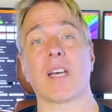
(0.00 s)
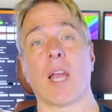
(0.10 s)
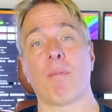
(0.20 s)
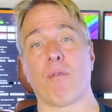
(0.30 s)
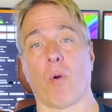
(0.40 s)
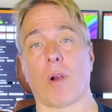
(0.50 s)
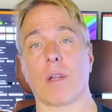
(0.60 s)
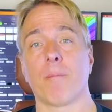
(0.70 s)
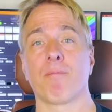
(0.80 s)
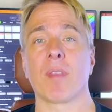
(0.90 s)
type of work.
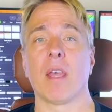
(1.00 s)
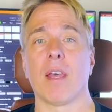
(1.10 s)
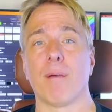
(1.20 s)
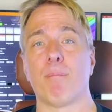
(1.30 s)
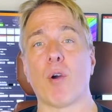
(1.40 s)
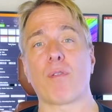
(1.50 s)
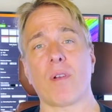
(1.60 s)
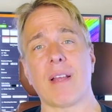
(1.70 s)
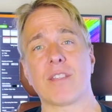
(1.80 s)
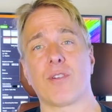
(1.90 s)
Both
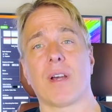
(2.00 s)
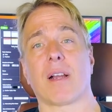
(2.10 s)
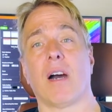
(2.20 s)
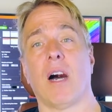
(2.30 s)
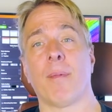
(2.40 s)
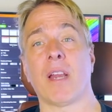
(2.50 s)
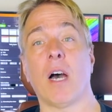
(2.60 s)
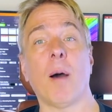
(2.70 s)
freelancer.com and